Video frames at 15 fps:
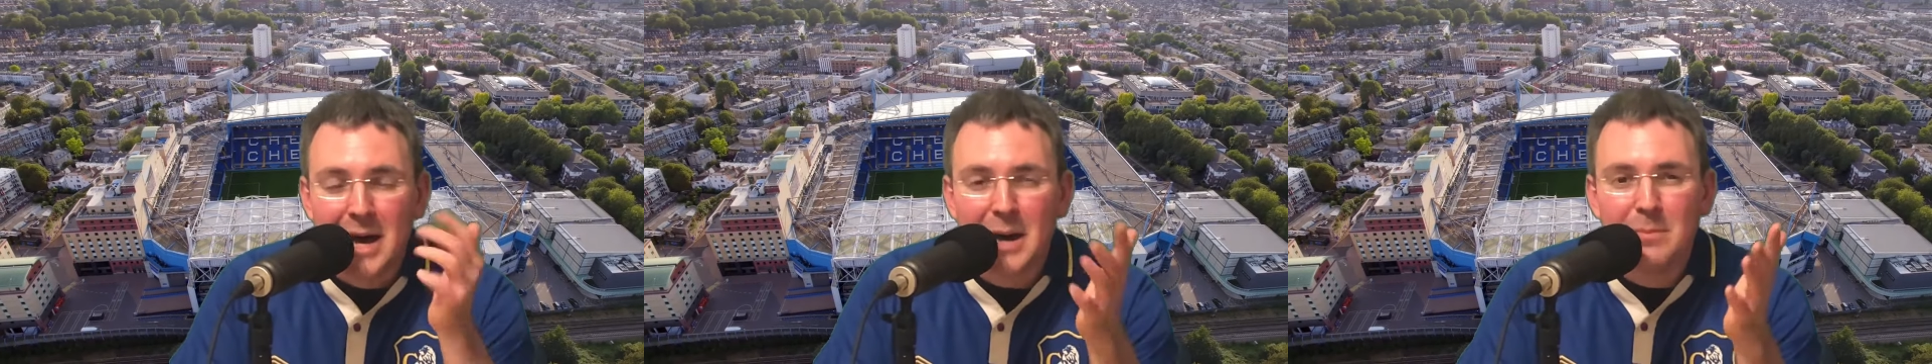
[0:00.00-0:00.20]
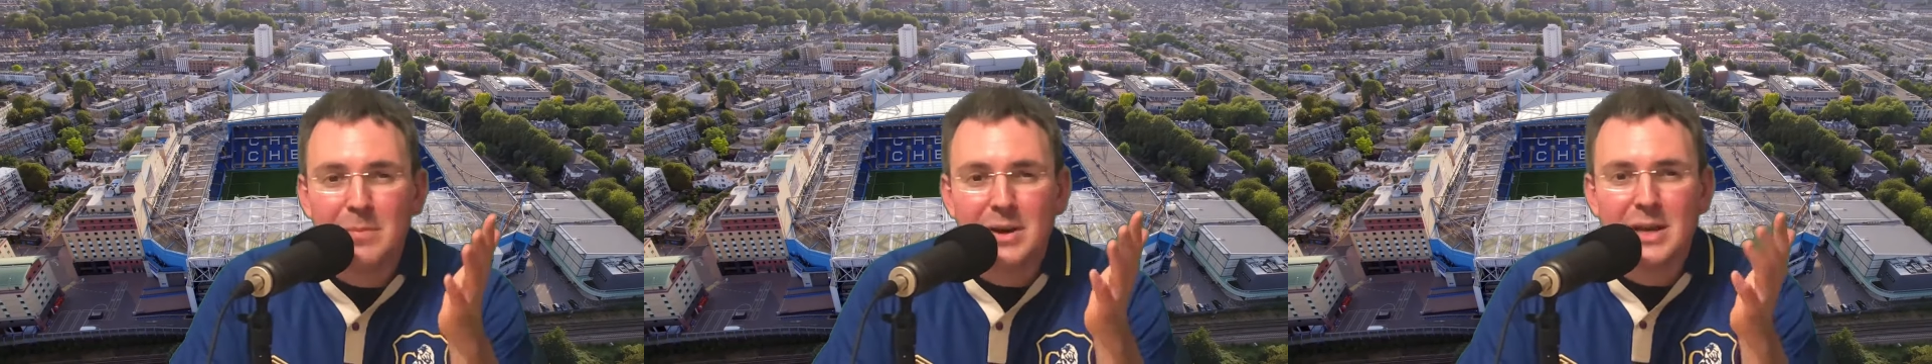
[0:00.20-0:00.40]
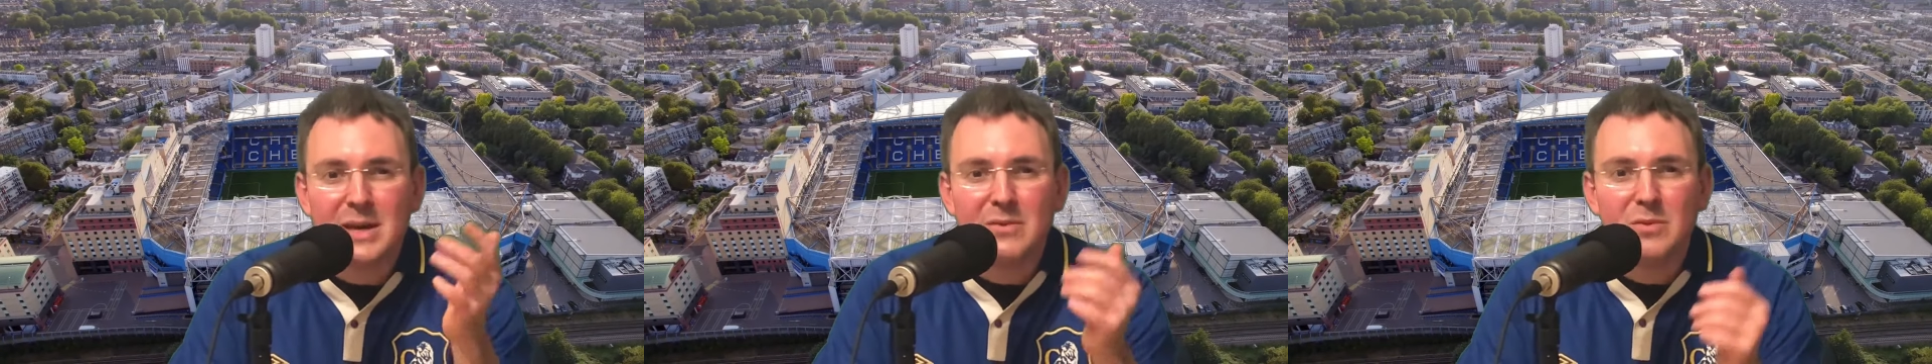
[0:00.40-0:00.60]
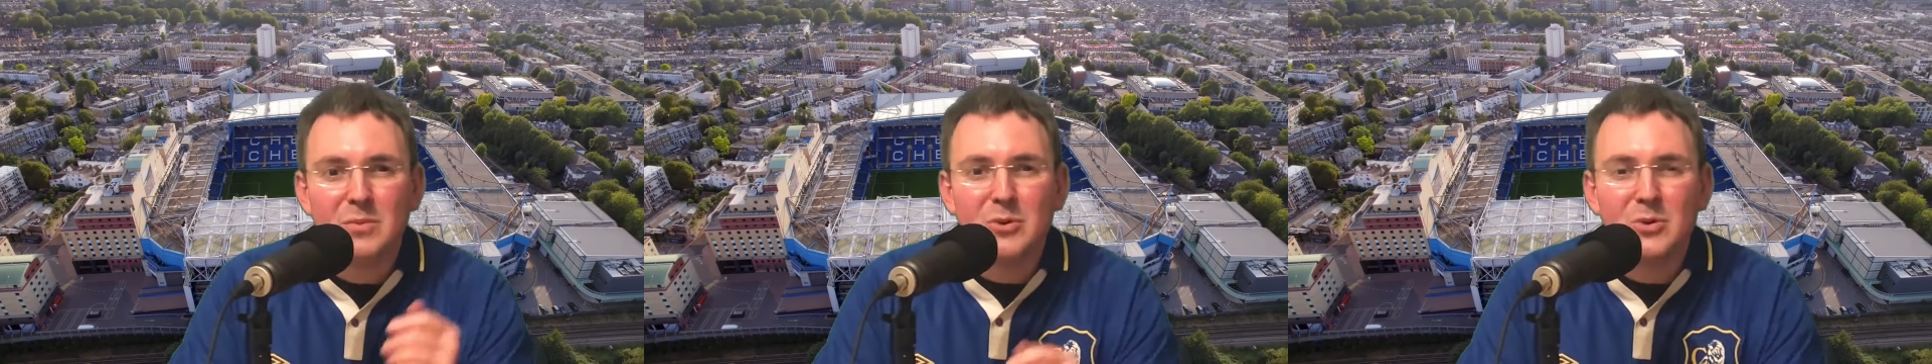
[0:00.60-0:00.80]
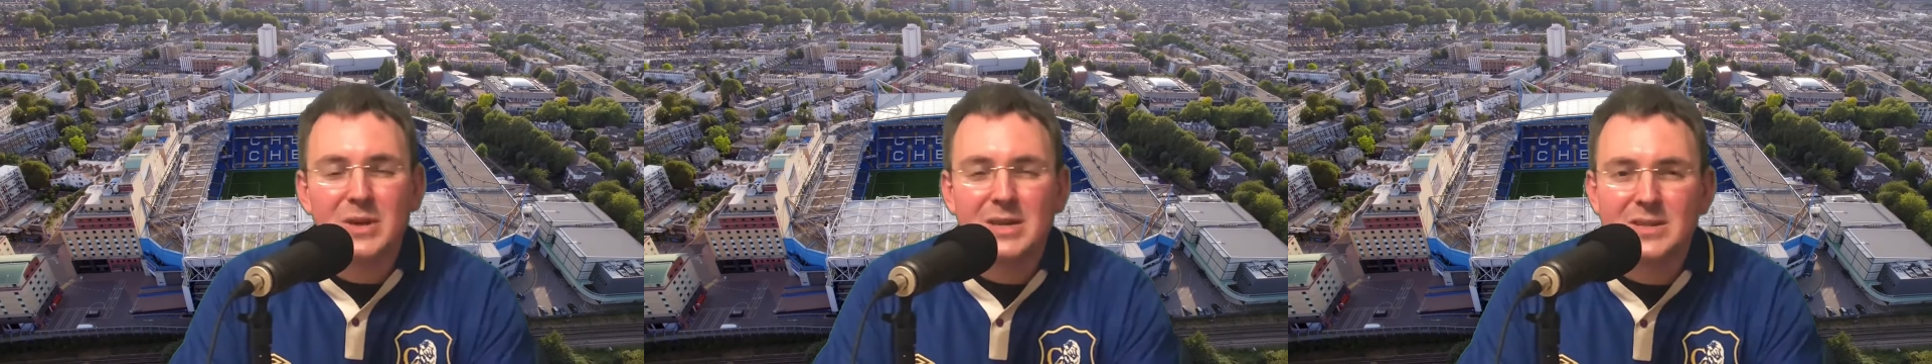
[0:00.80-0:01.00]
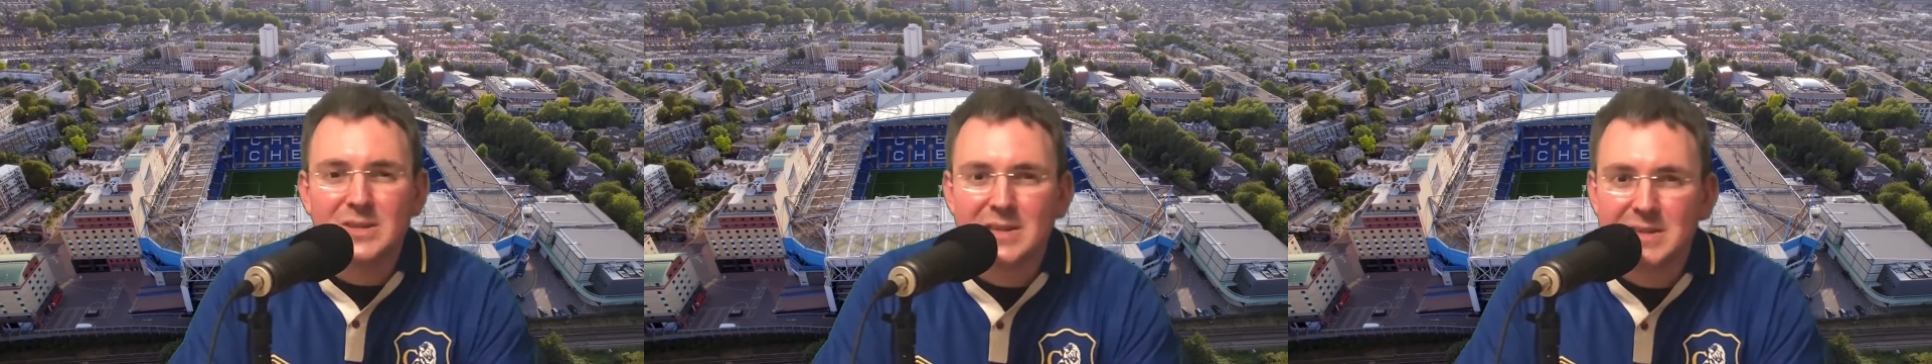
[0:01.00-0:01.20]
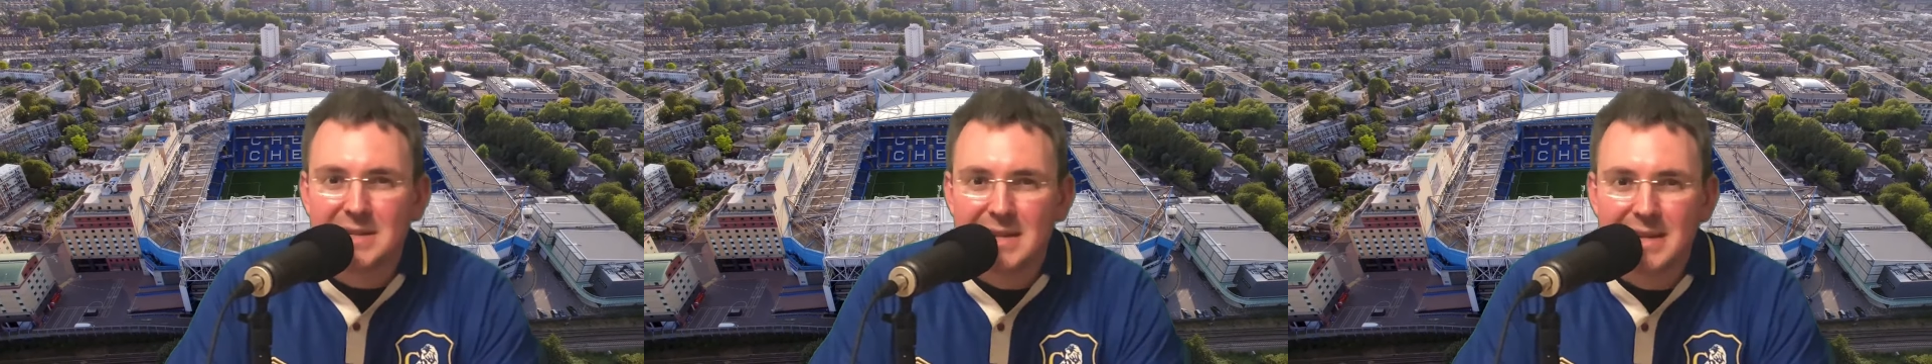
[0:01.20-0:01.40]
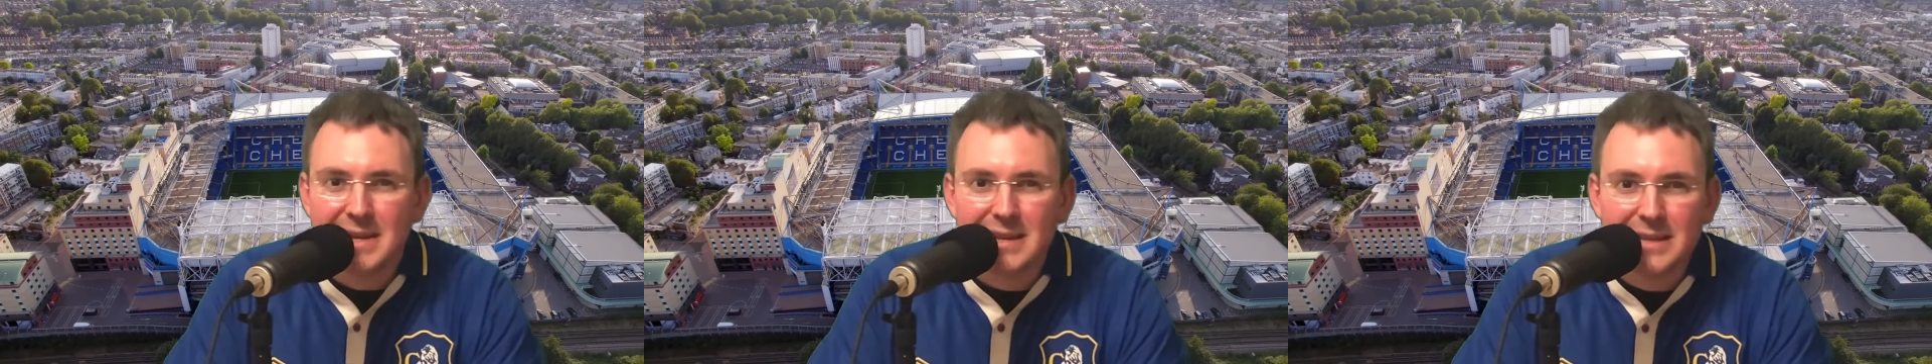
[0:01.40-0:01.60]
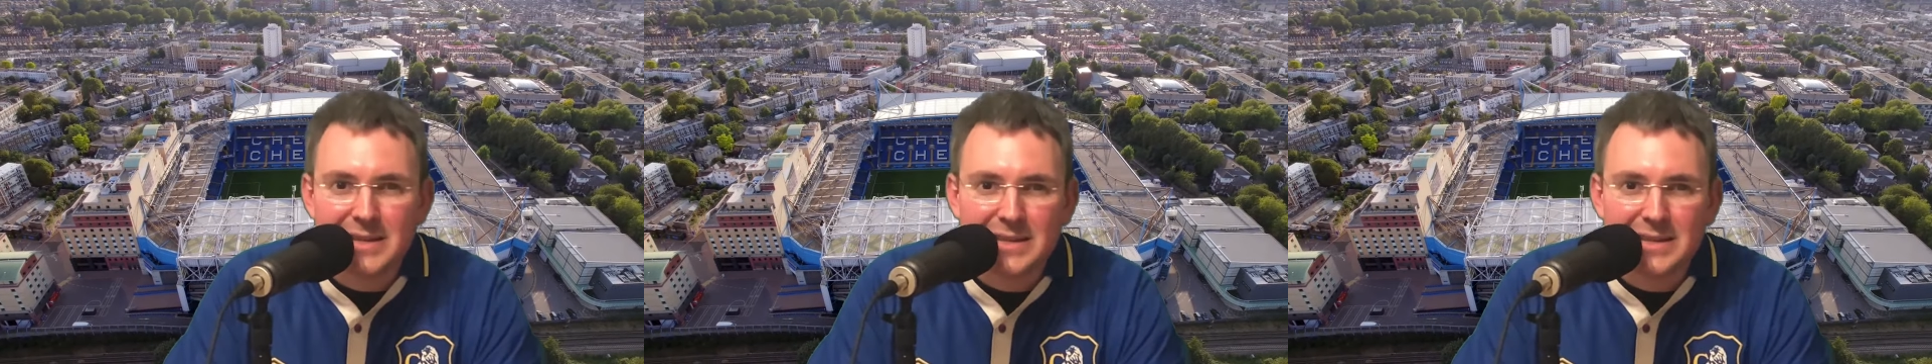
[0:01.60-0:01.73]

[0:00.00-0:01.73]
Unbelievable. He's just a kid.